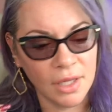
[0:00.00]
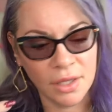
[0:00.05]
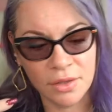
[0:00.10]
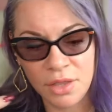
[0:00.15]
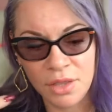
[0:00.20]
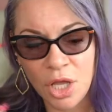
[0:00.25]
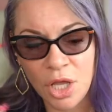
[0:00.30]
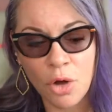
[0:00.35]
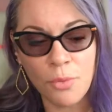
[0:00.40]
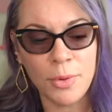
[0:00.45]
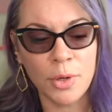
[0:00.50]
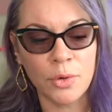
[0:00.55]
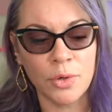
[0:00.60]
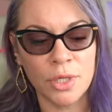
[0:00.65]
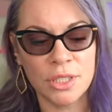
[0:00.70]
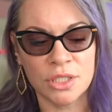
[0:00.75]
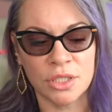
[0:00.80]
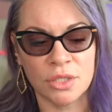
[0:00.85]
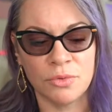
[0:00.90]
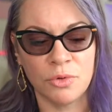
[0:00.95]
The
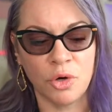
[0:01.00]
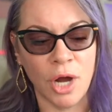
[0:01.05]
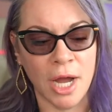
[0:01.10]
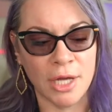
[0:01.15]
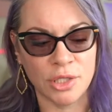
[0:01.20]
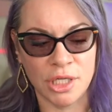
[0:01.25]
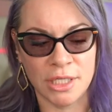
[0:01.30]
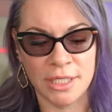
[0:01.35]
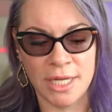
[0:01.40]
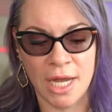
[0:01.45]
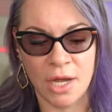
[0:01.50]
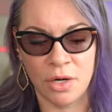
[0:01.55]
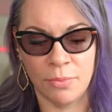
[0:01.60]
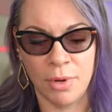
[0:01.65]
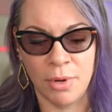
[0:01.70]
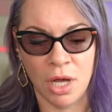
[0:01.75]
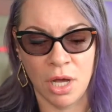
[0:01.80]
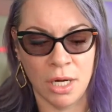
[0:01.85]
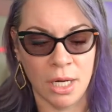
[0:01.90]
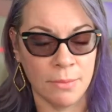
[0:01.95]
opioids are crashing down
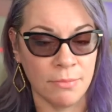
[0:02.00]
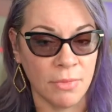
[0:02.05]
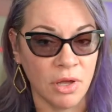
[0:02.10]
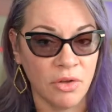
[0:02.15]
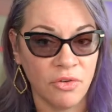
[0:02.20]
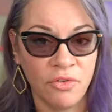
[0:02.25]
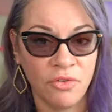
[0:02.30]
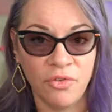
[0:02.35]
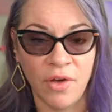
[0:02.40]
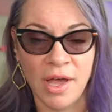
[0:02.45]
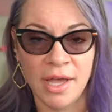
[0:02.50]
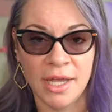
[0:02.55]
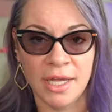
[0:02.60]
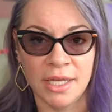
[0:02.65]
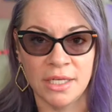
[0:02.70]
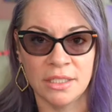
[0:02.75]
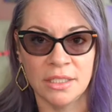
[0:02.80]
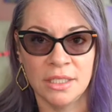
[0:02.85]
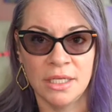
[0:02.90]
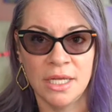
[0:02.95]
upon him.
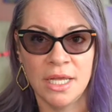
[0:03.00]
Fine.